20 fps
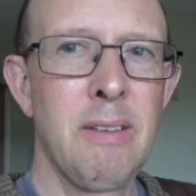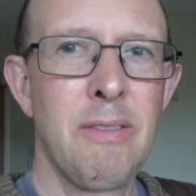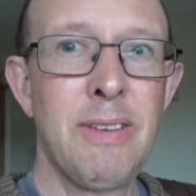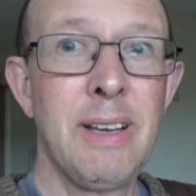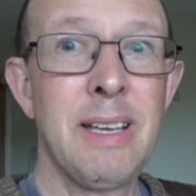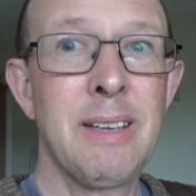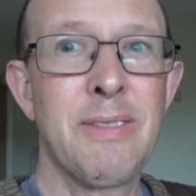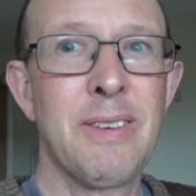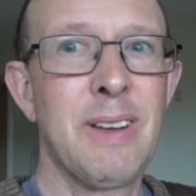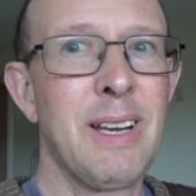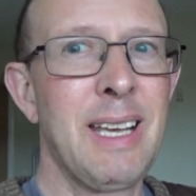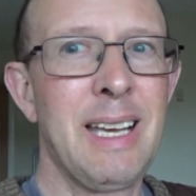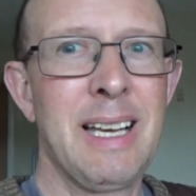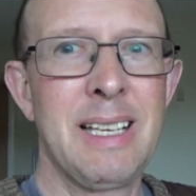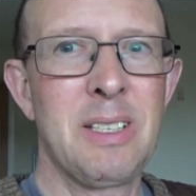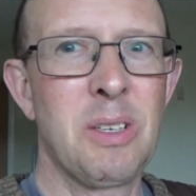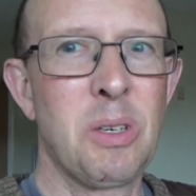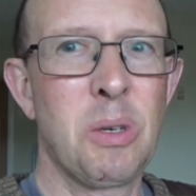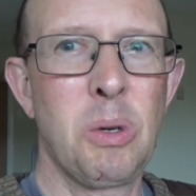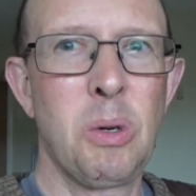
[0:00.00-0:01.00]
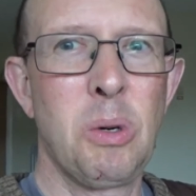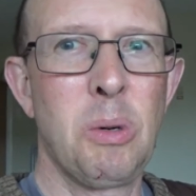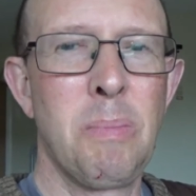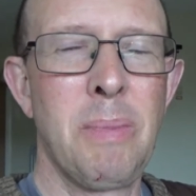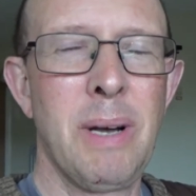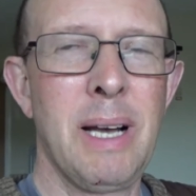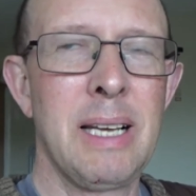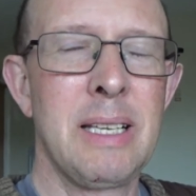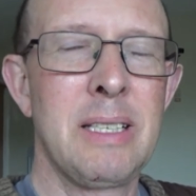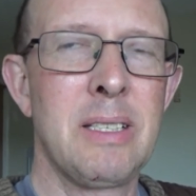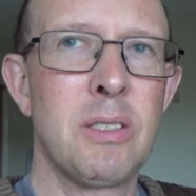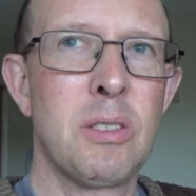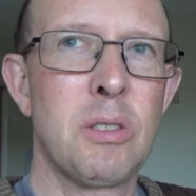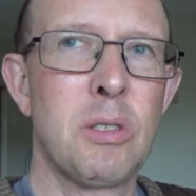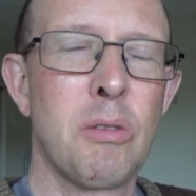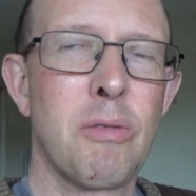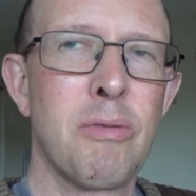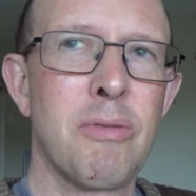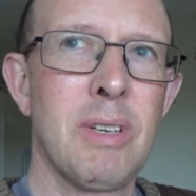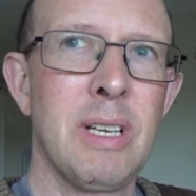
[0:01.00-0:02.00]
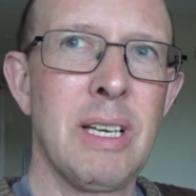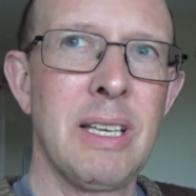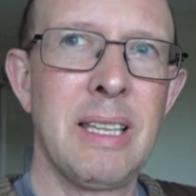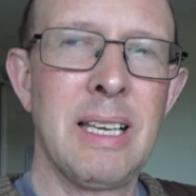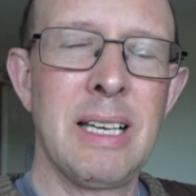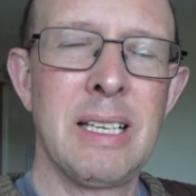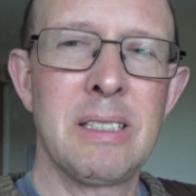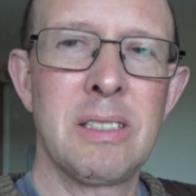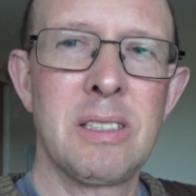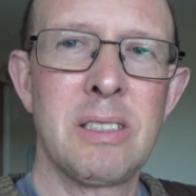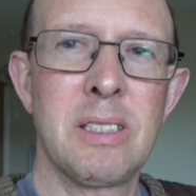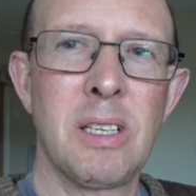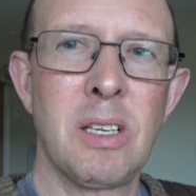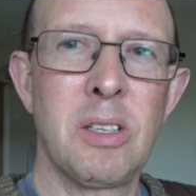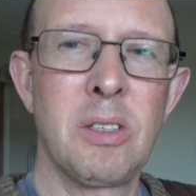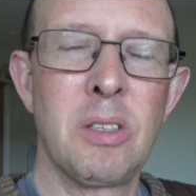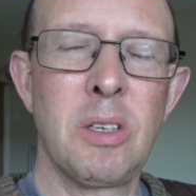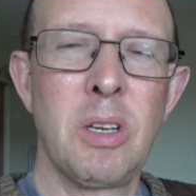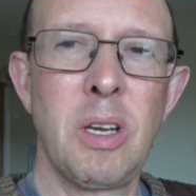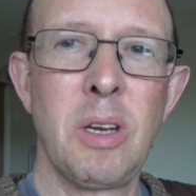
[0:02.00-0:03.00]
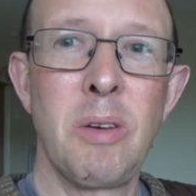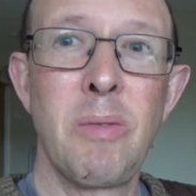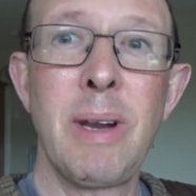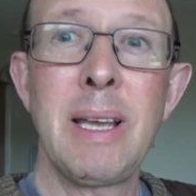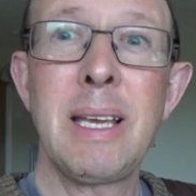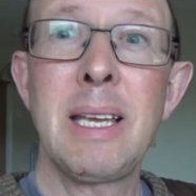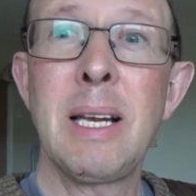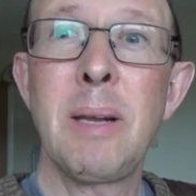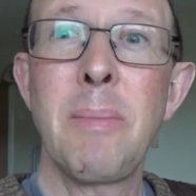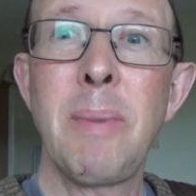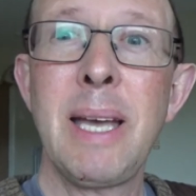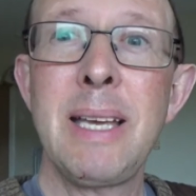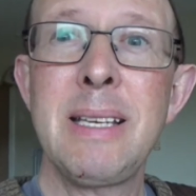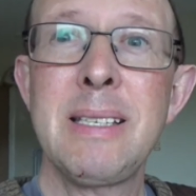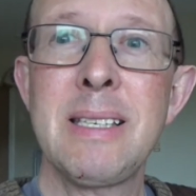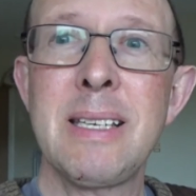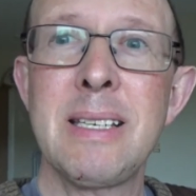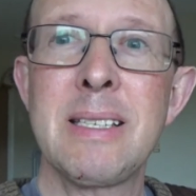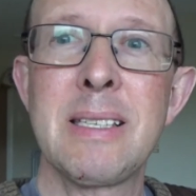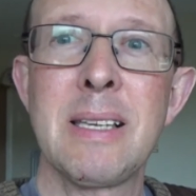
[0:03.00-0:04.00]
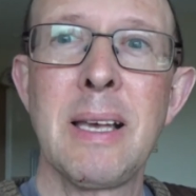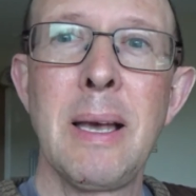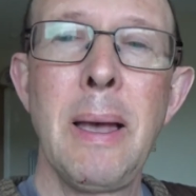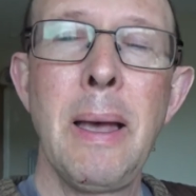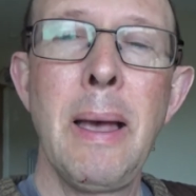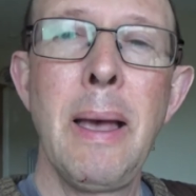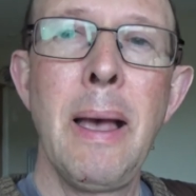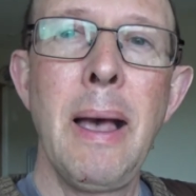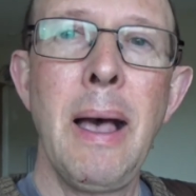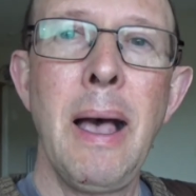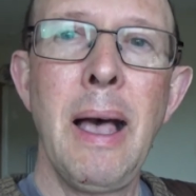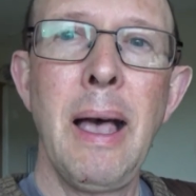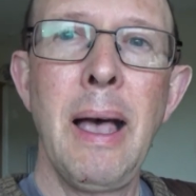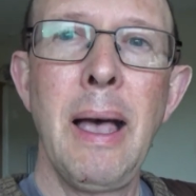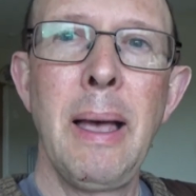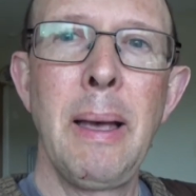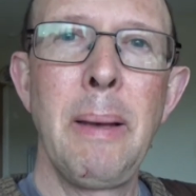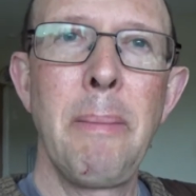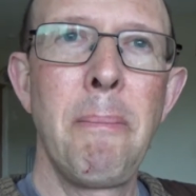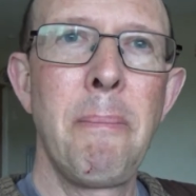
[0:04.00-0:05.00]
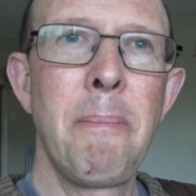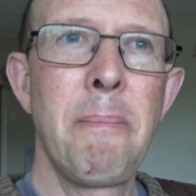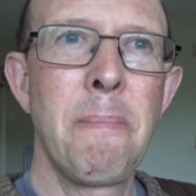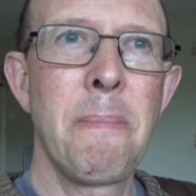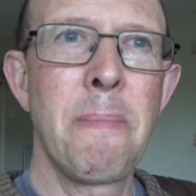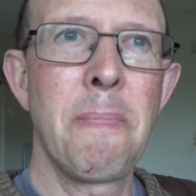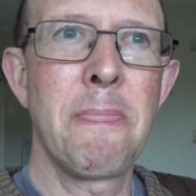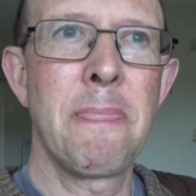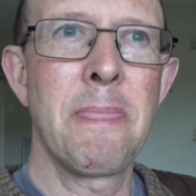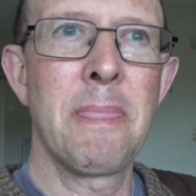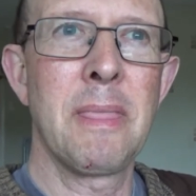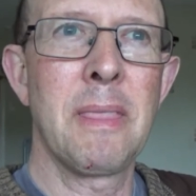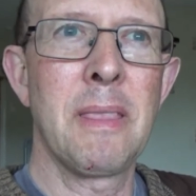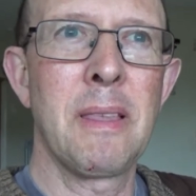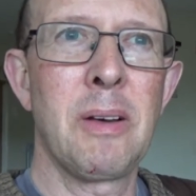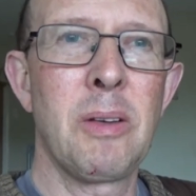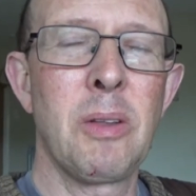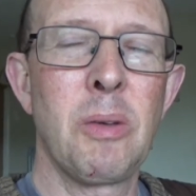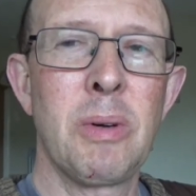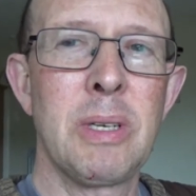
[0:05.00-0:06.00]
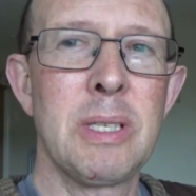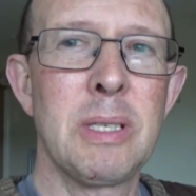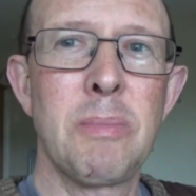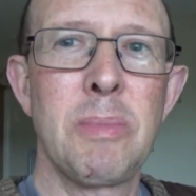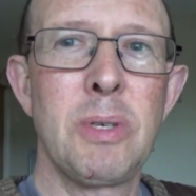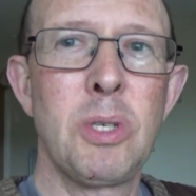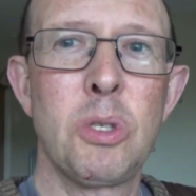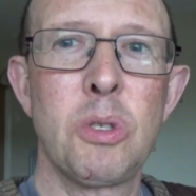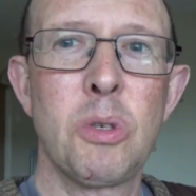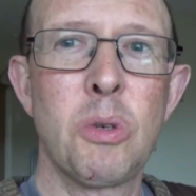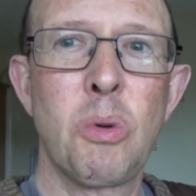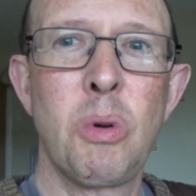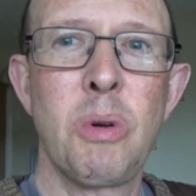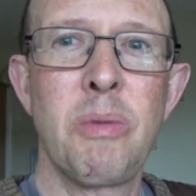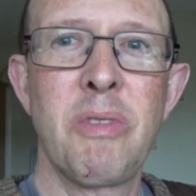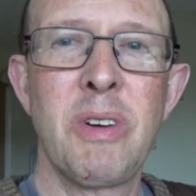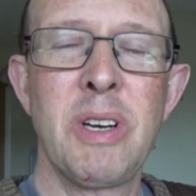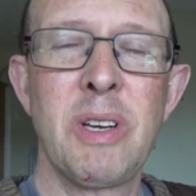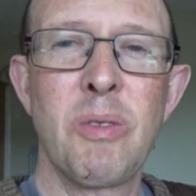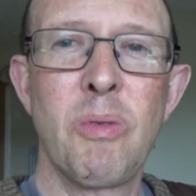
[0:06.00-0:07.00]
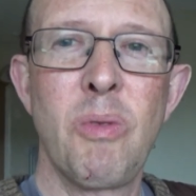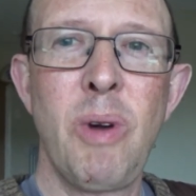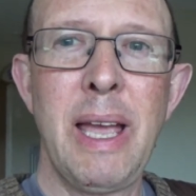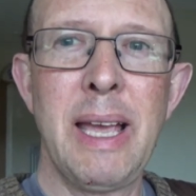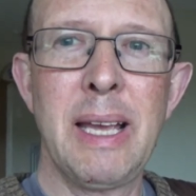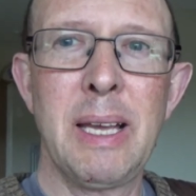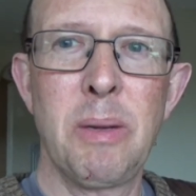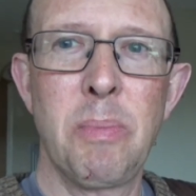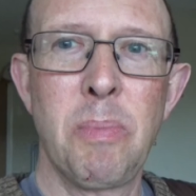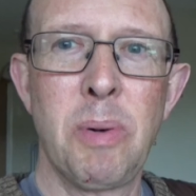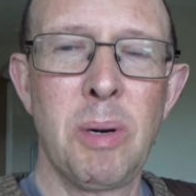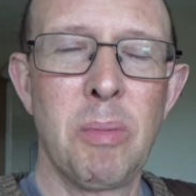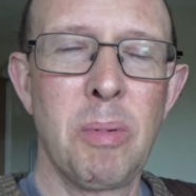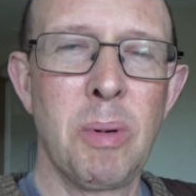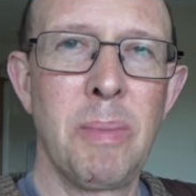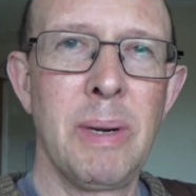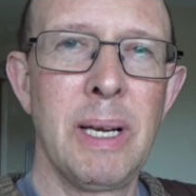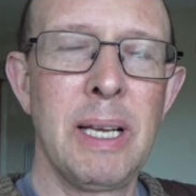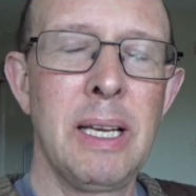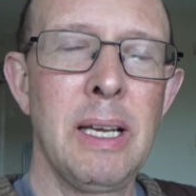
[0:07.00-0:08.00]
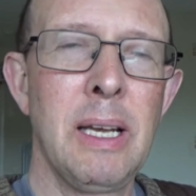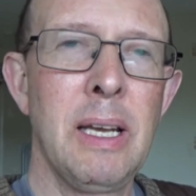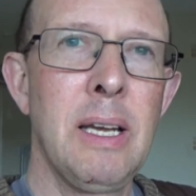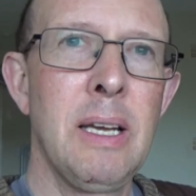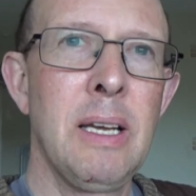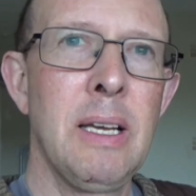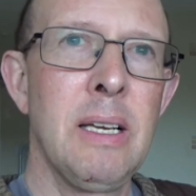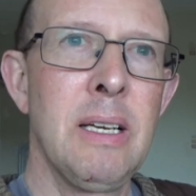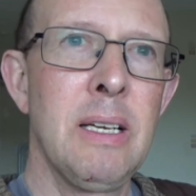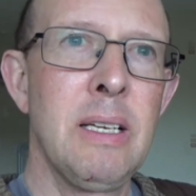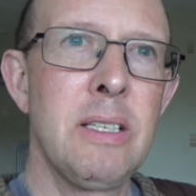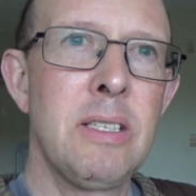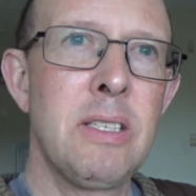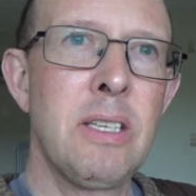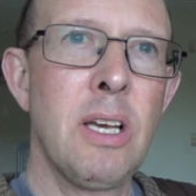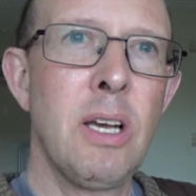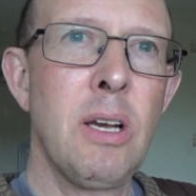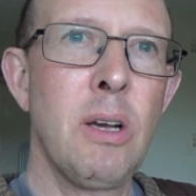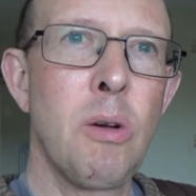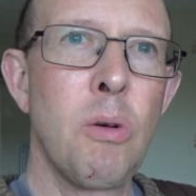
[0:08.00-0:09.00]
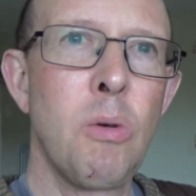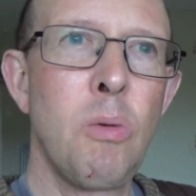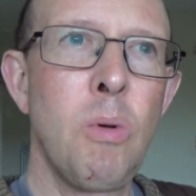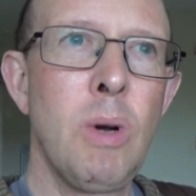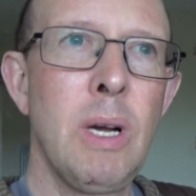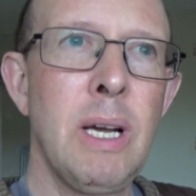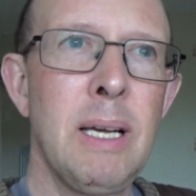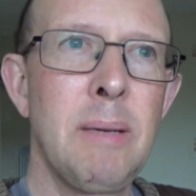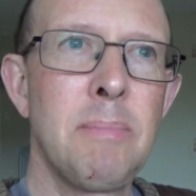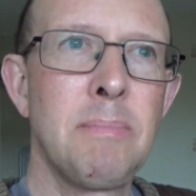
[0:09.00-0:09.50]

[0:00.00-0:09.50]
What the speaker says: Thankfully, I don't go buy stuff like that on a regular basis. Otherwise, I'd be just a quivering wreck, probably. So